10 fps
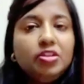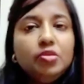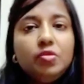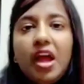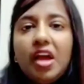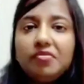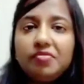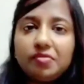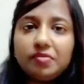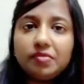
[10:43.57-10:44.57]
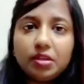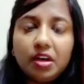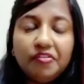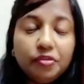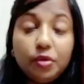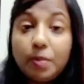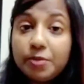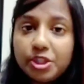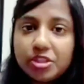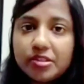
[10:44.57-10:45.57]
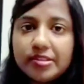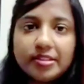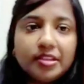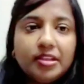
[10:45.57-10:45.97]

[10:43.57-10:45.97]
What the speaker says: You have a few options.